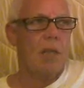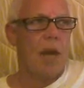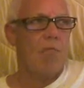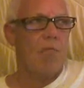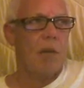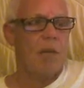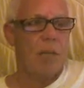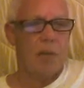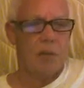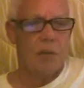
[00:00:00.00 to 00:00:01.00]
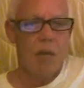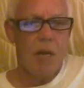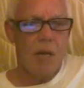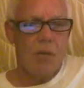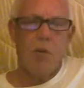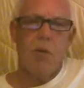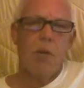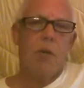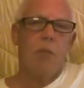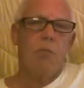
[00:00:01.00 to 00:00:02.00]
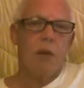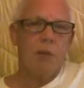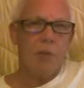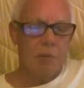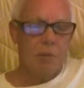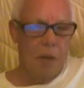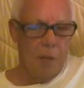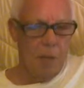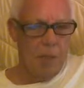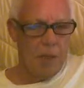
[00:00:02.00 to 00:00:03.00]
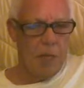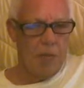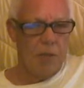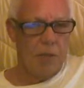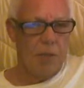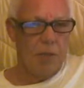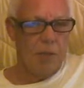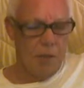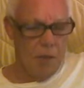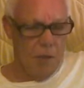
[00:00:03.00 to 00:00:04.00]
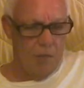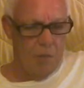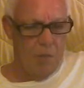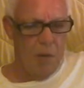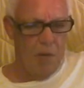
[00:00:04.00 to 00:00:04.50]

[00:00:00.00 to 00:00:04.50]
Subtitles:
die of breast cancer. So it runs in the family, breast cancer does, and so